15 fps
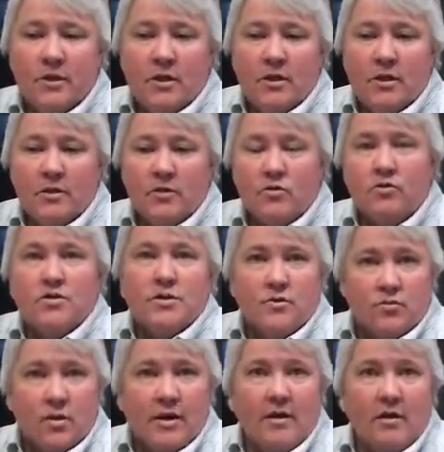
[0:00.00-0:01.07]
and of course
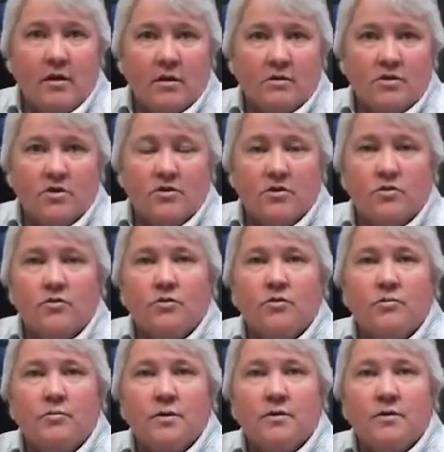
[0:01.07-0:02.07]
the radiologist group